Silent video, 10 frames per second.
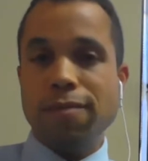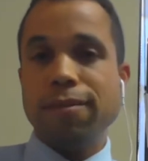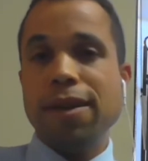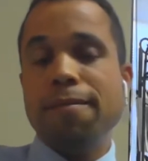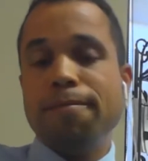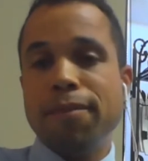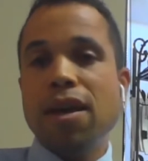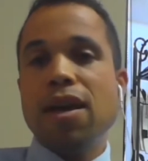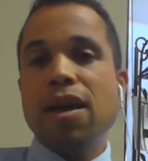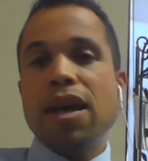Sure,
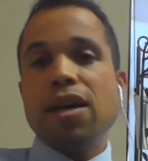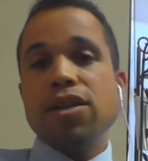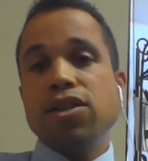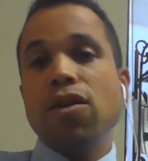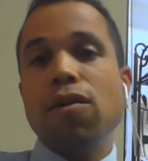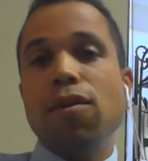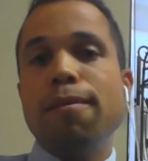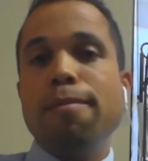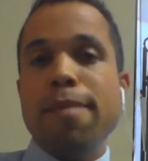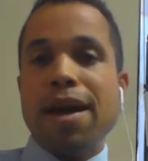yep.
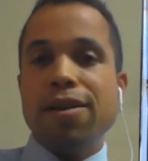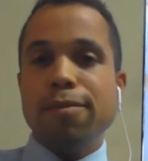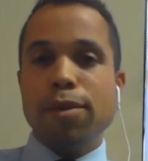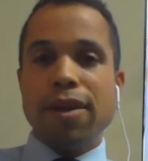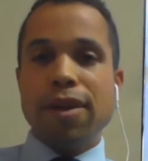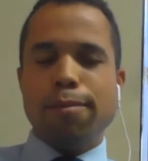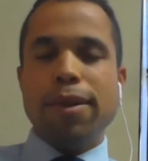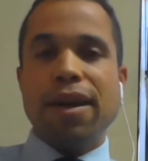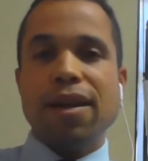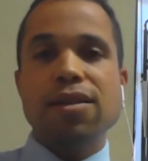So
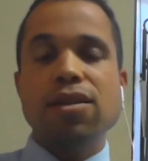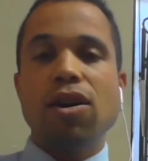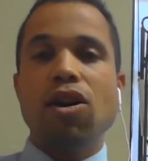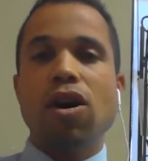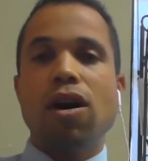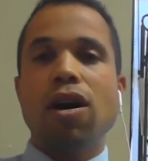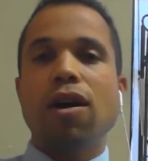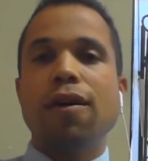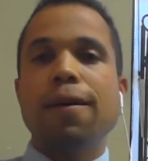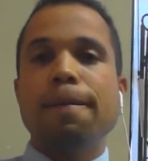malleable implants
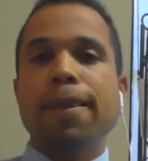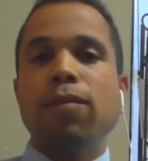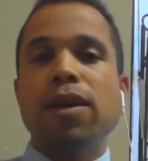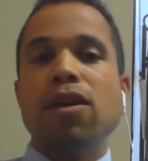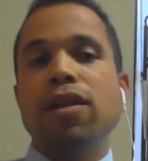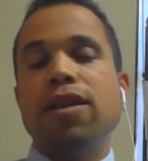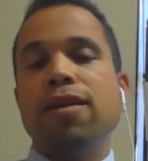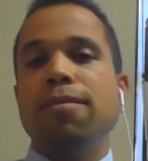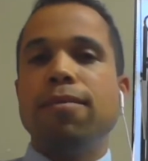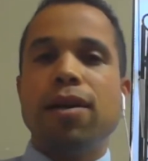are, we
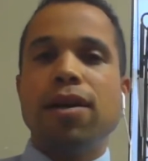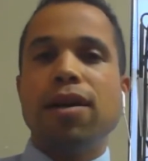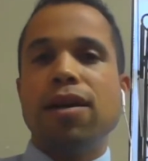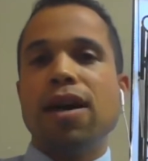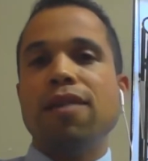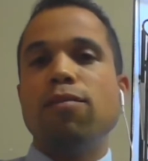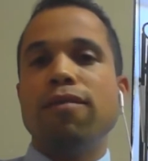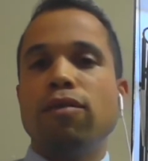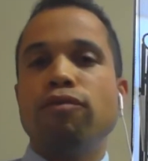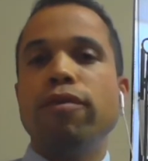call them
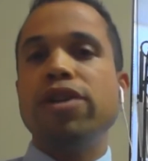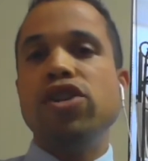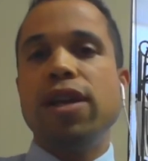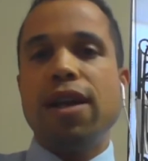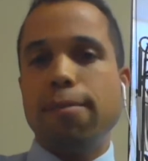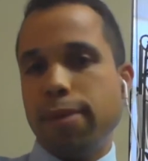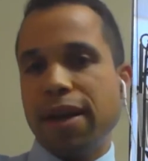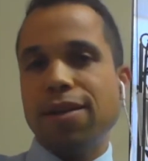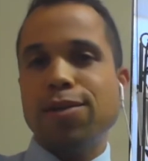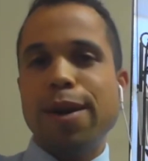kind of more of a rigid
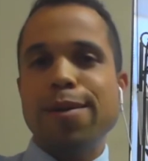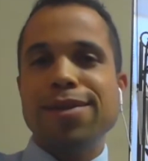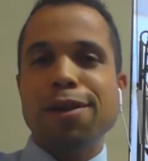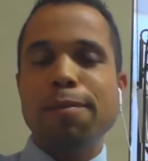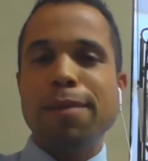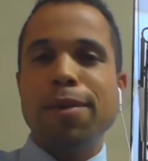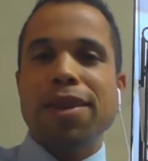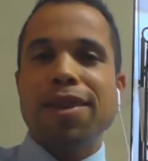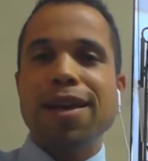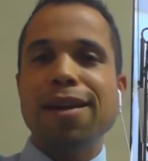implant. So I always tell
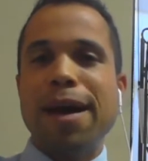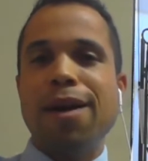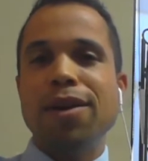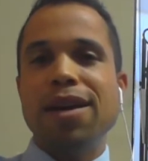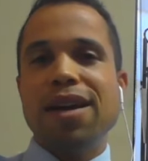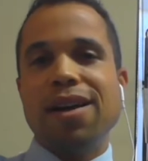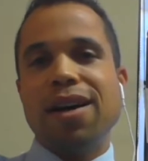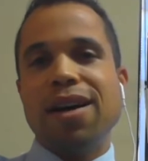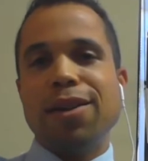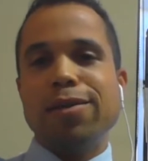people, think
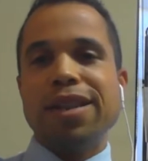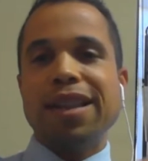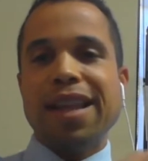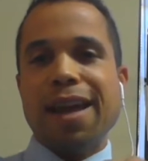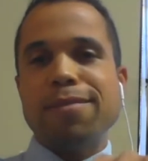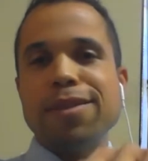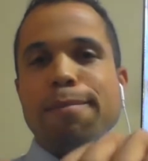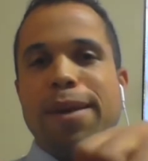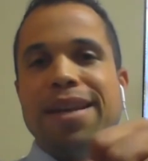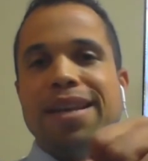about uh, those
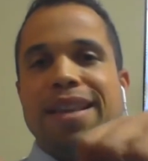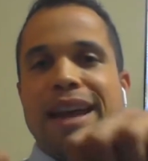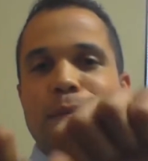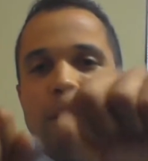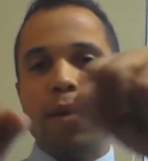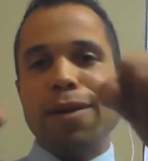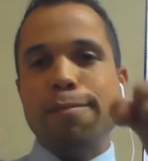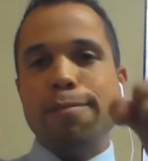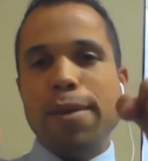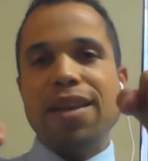lamps, the bendy lamp
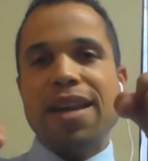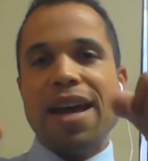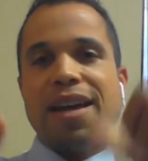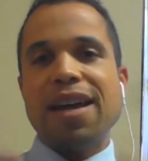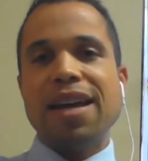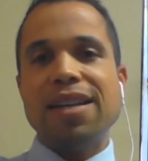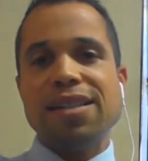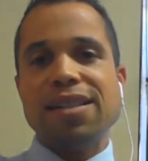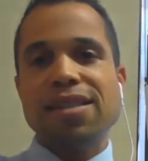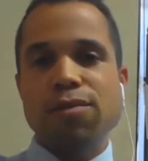where you can bend the
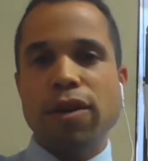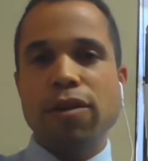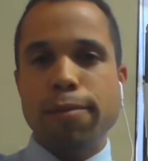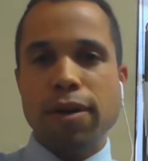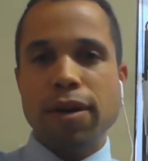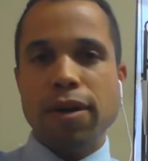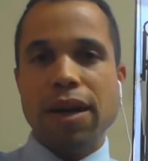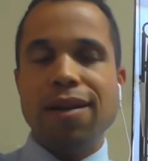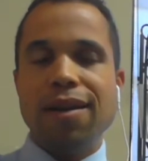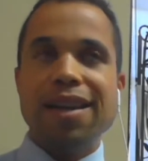neck and it stays where you
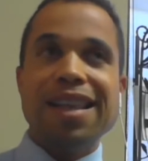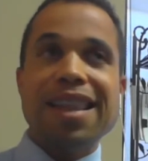put it.